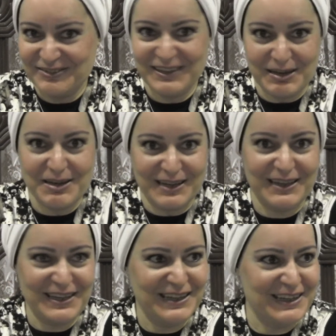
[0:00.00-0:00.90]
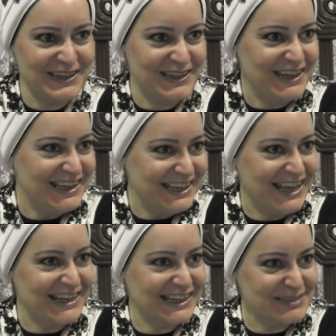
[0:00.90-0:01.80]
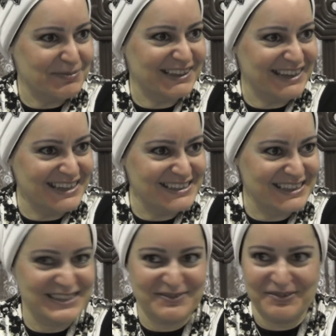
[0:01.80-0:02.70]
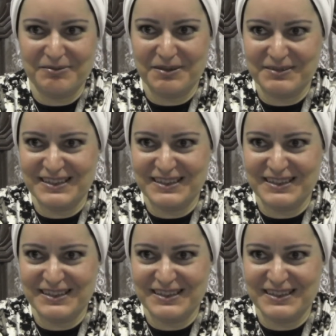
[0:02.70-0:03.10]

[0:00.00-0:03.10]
He he he had expectations from him,